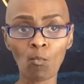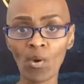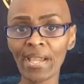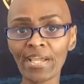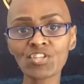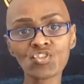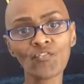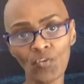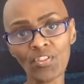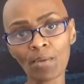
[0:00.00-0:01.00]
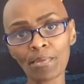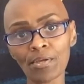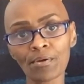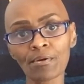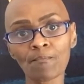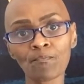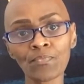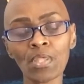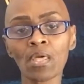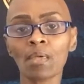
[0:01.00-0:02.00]
wage for them here.
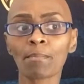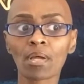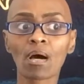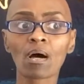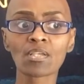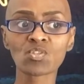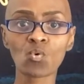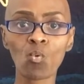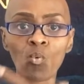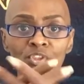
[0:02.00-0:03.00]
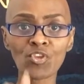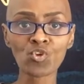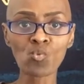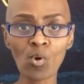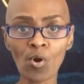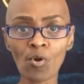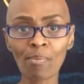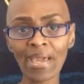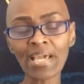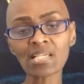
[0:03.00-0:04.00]
Because when you were
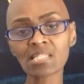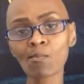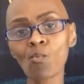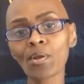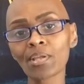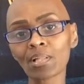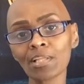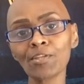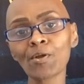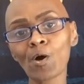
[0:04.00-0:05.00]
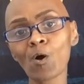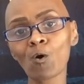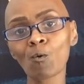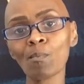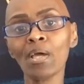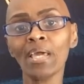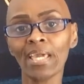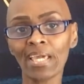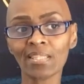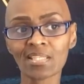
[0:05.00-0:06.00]
paying someone to clean your home
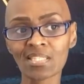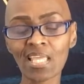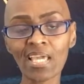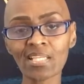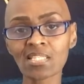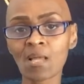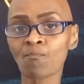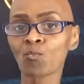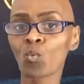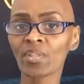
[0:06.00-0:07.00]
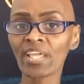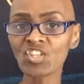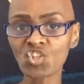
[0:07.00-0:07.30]
in the States, when they